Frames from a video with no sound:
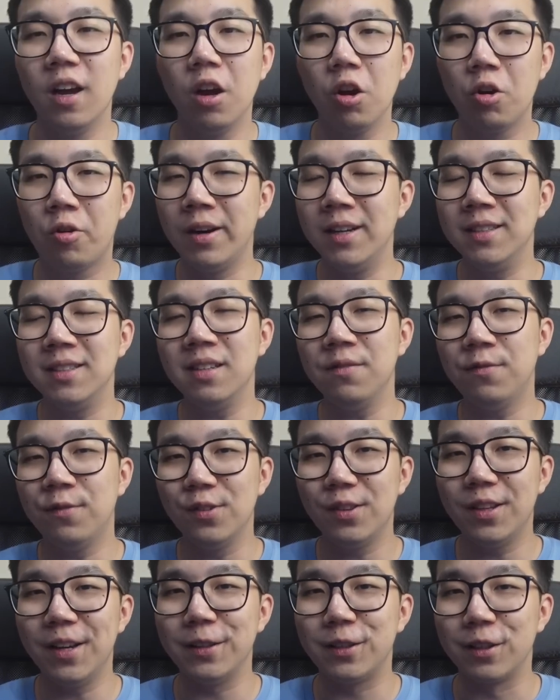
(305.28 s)
Crazy
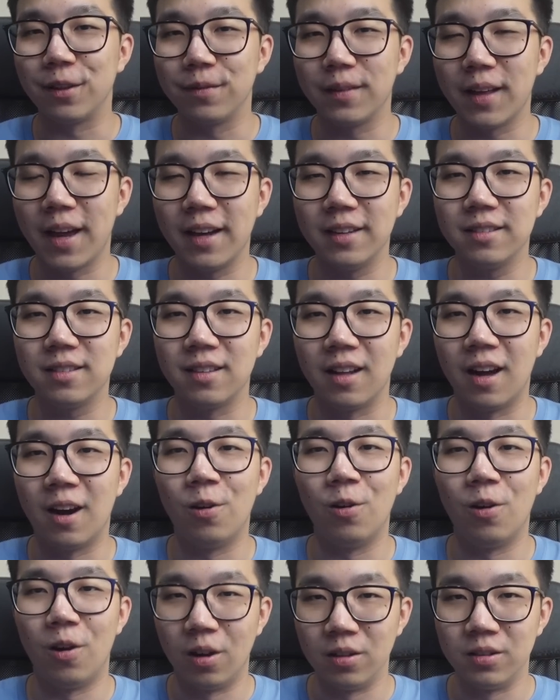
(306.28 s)
footage of tanks
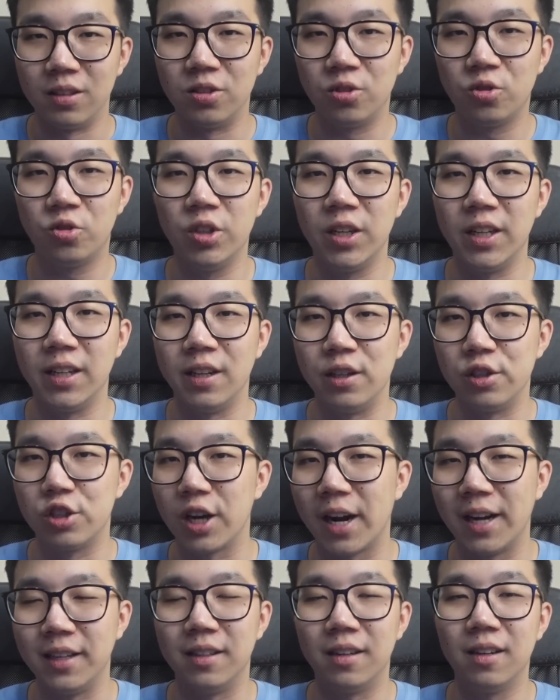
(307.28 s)
now on the street in
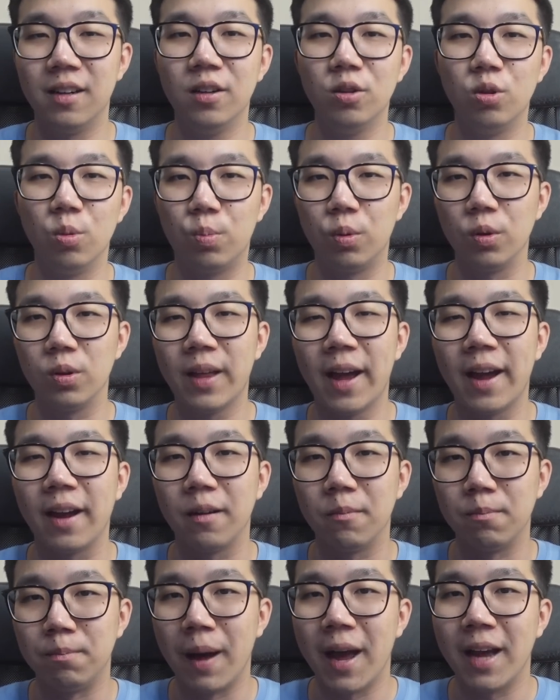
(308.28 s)
China to
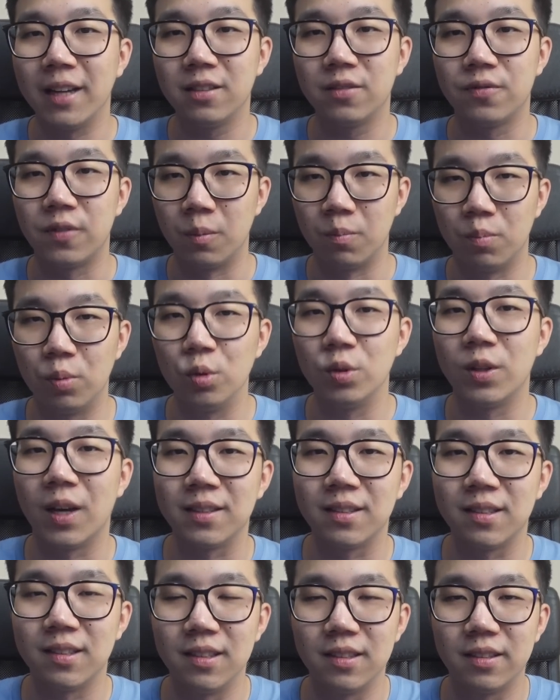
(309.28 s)
protect banks from
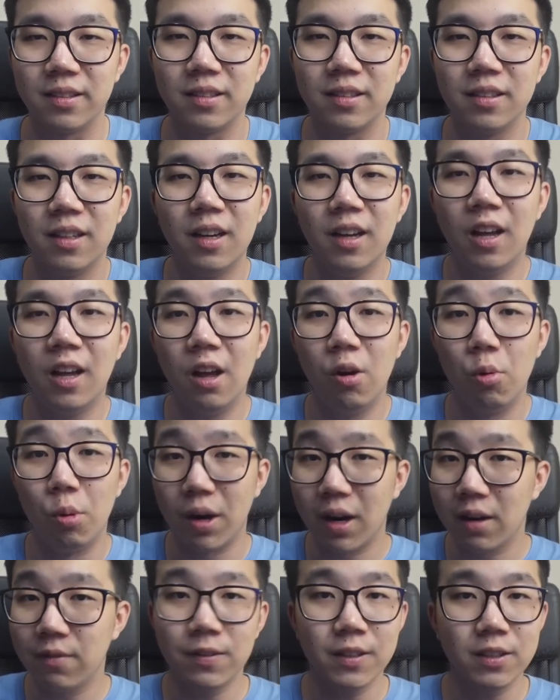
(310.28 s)
protesters.
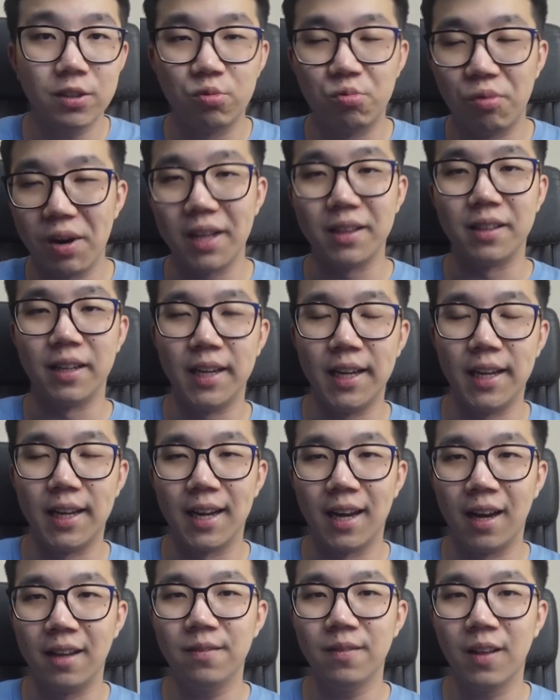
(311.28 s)
When I first read the
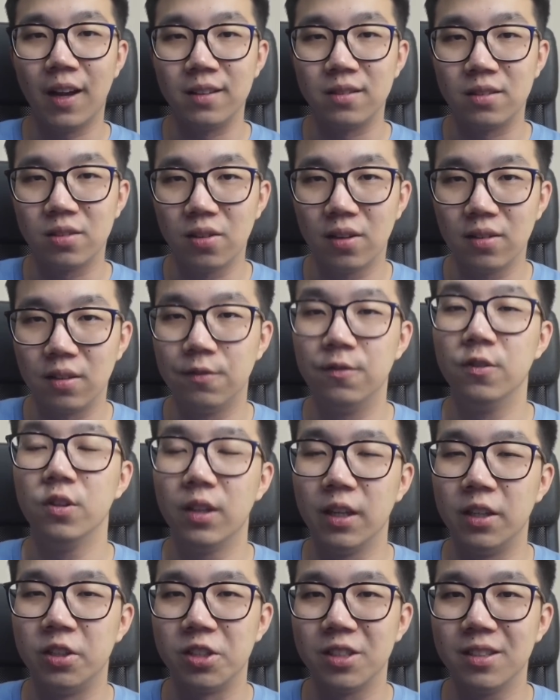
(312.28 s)
headline and saw the
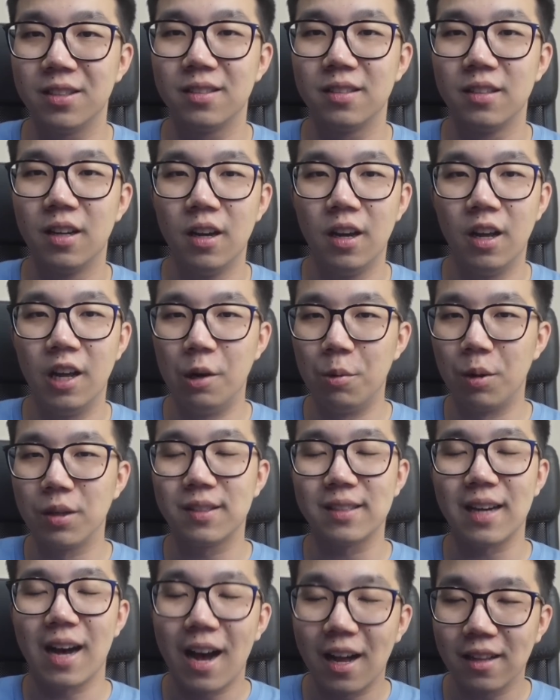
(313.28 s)
footages, it
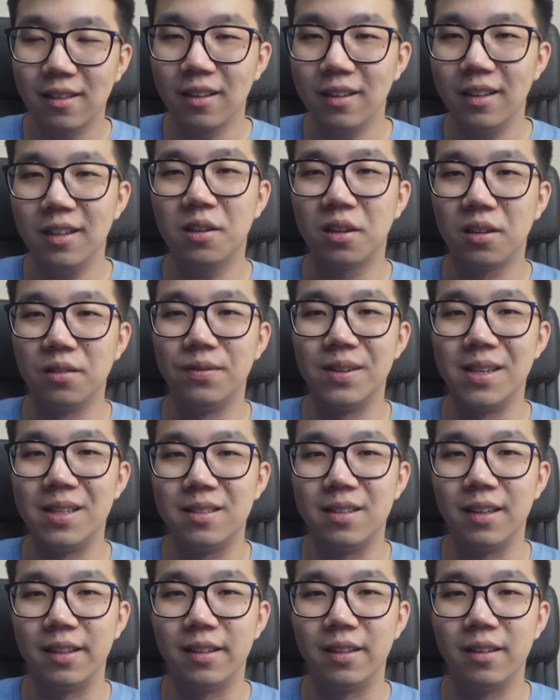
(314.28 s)
was utterly
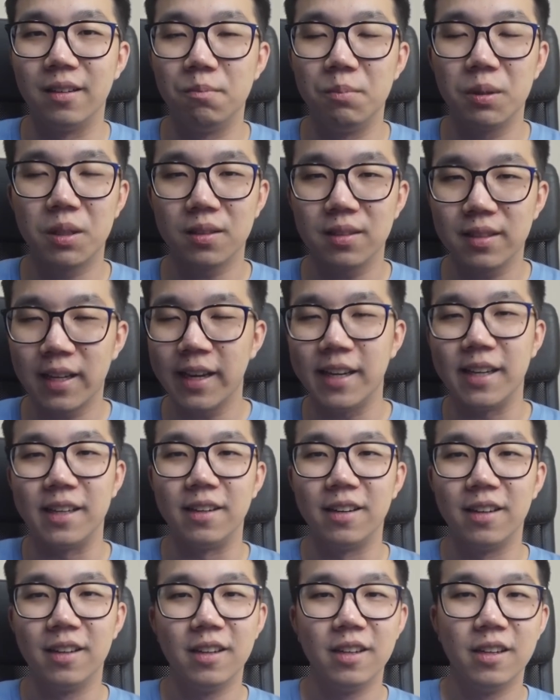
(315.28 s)
convincing because
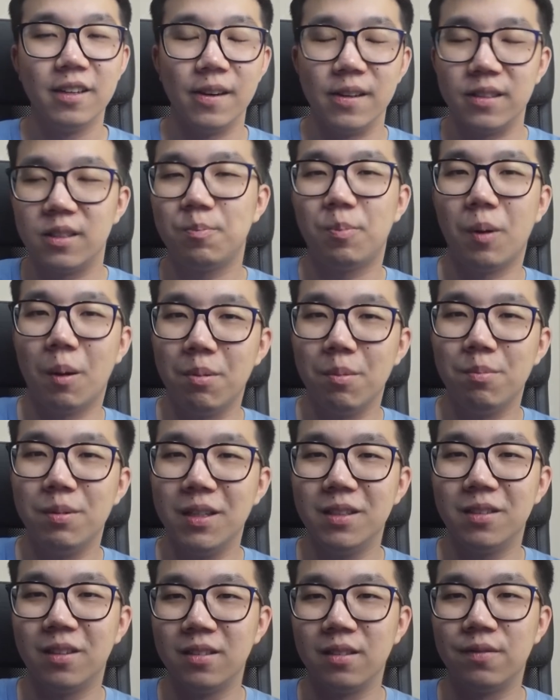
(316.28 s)
hey, it's
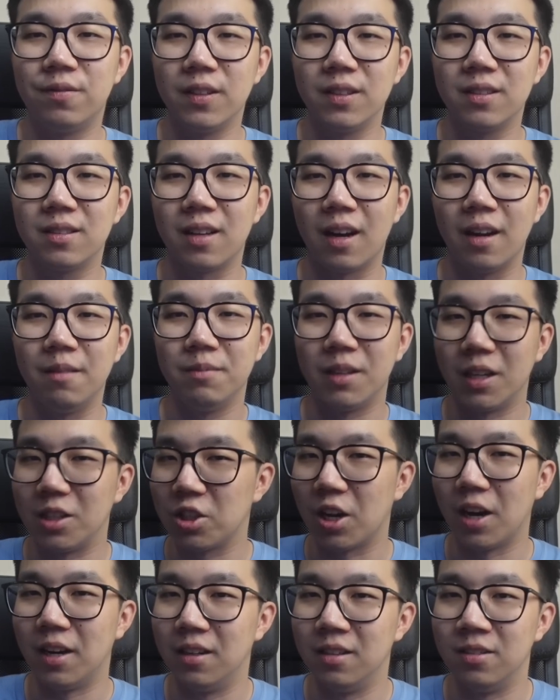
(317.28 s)
probably not the first time that
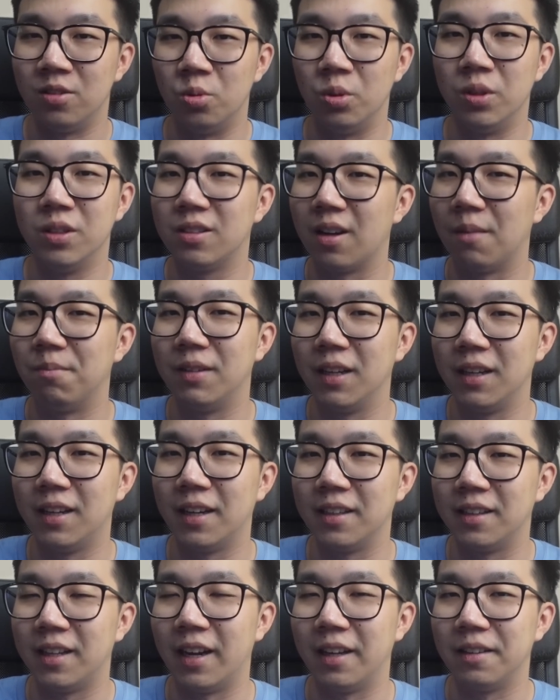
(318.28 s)
China is doing something
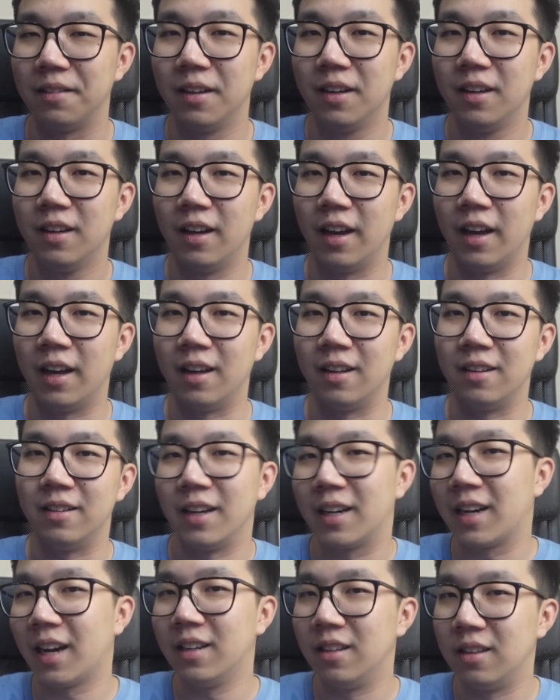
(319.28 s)
like that, and
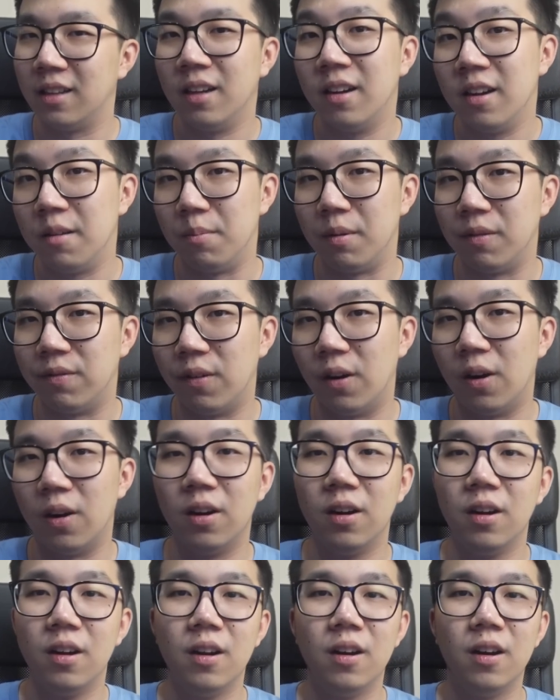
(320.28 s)
they kind of did it
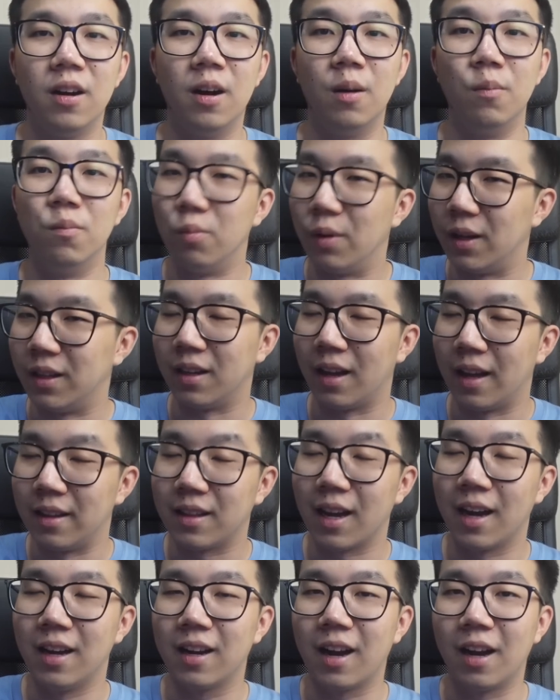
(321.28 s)
before when the
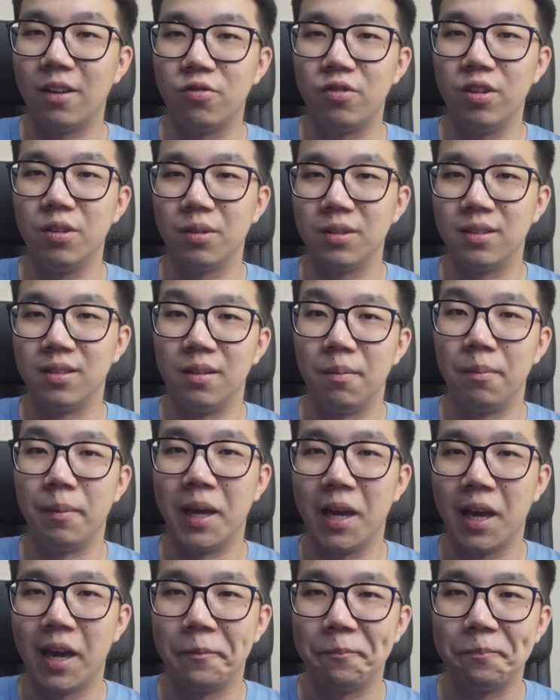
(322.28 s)
entire country was in a
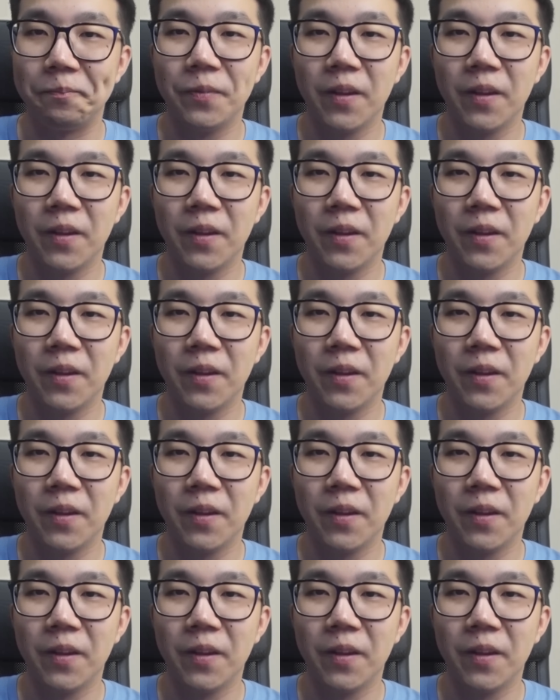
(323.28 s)
mayhem.